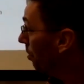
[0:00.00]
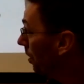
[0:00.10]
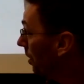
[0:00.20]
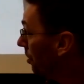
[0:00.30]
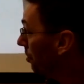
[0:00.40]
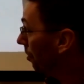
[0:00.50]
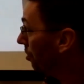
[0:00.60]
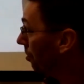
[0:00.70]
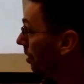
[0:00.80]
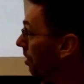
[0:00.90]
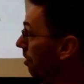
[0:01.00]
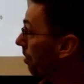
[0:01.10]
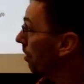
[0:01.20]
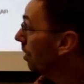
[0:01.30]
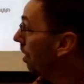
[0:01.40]
organized structure in
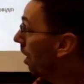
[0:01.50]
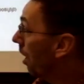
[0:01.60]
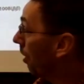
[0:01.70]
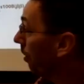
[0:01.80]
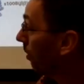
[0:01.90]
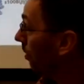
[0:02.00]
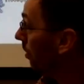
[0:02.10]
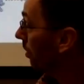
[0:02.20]
here. Our